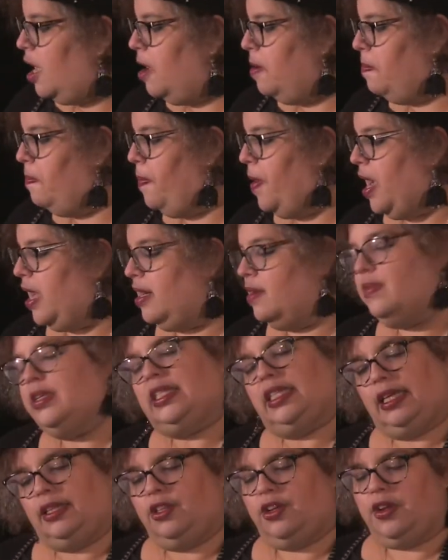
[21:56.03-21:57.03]
But it
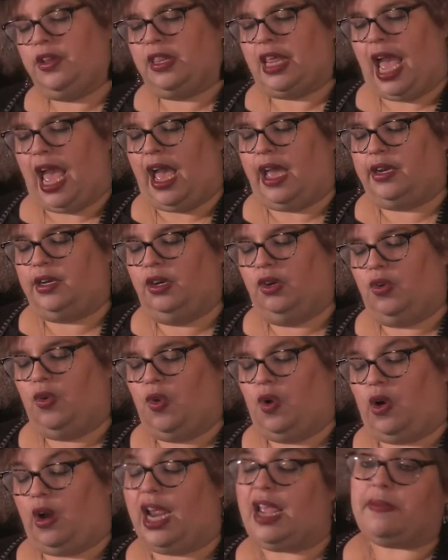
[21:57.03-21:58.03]
was either that
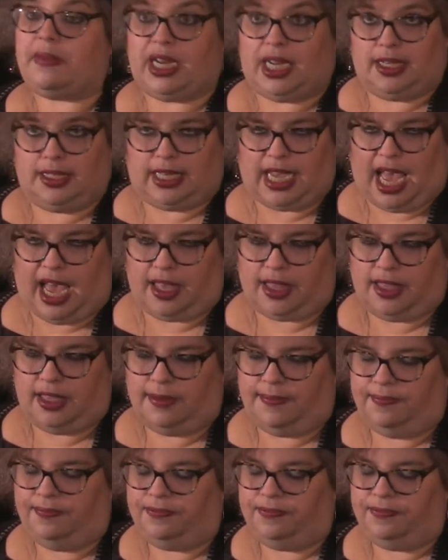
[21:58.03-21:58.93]
or imminent death.